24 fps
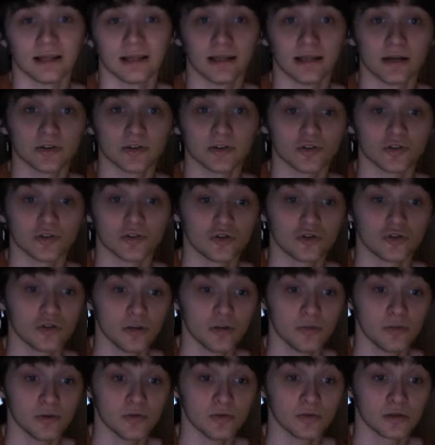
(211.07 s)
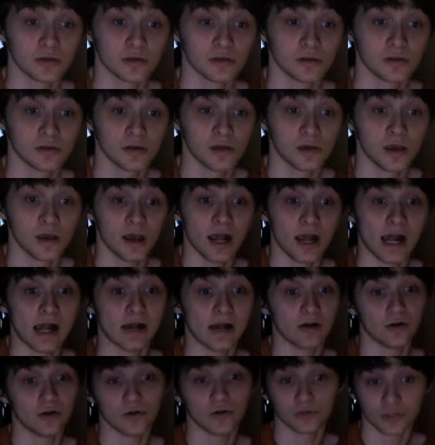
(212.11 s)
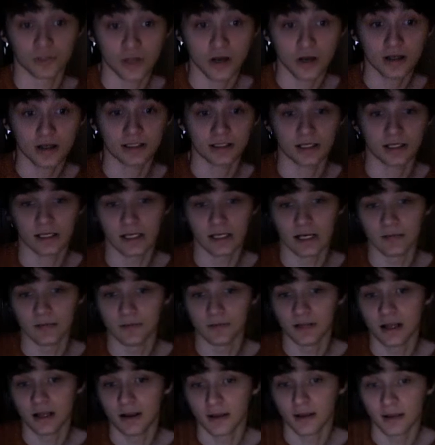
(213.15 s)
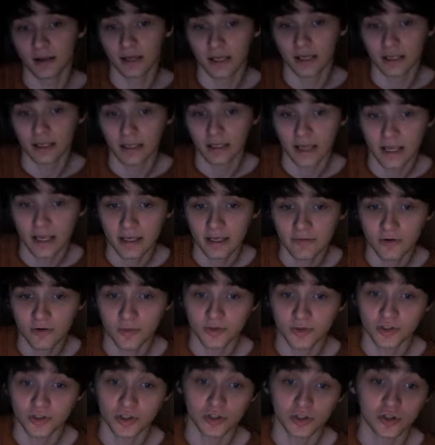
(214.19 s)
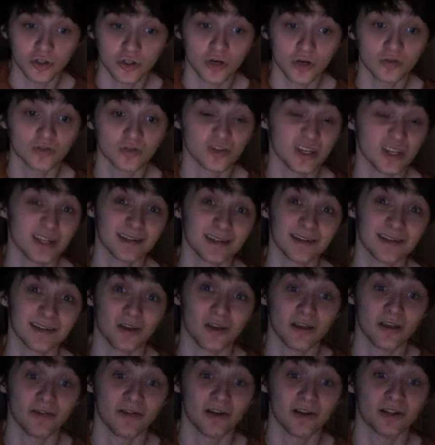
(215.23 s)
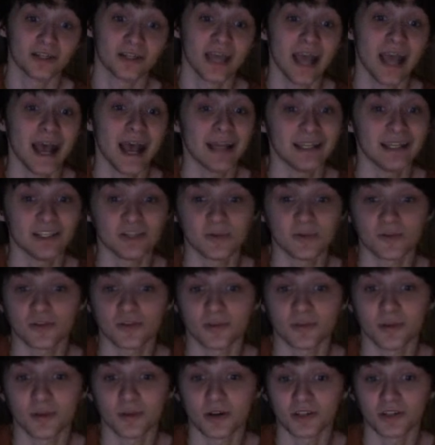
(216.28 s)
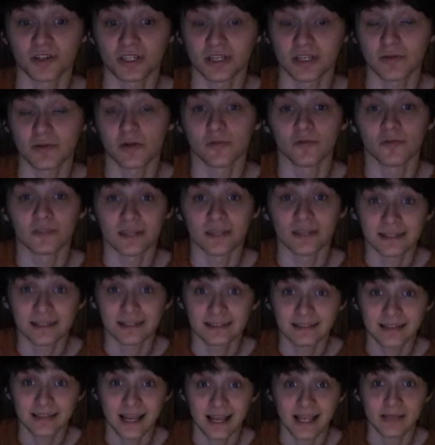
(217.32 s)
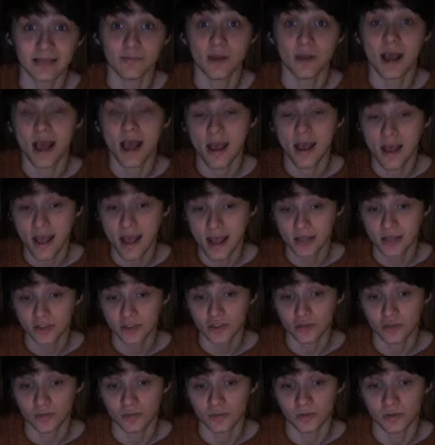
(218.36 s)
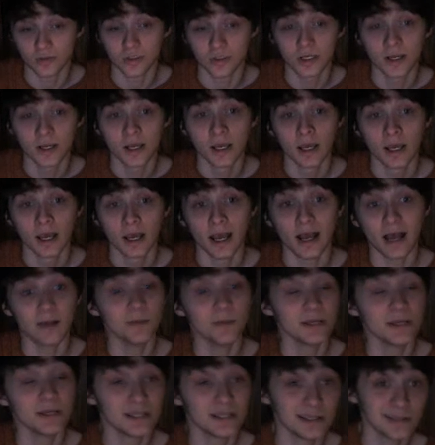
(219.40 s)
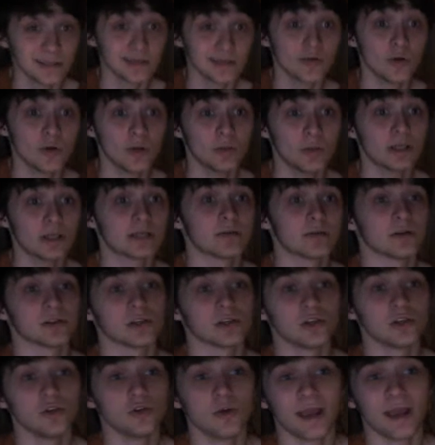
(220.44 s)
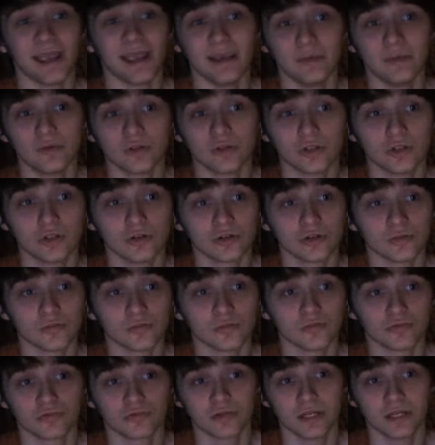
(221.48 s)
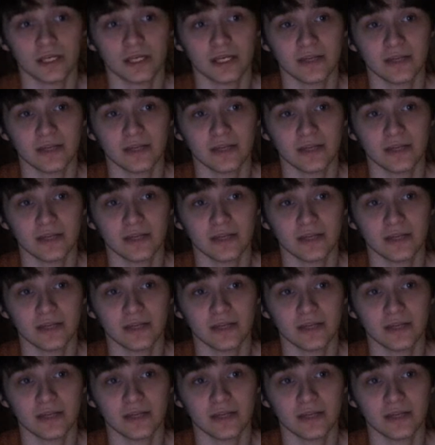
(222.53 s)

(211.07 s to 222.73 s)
that allows you to tribute or target a hero monster you control. You send it to the graveyard, and then you special summon a Mask Hero with the same attribute. It is a quick play spell, so you are able to do some pretty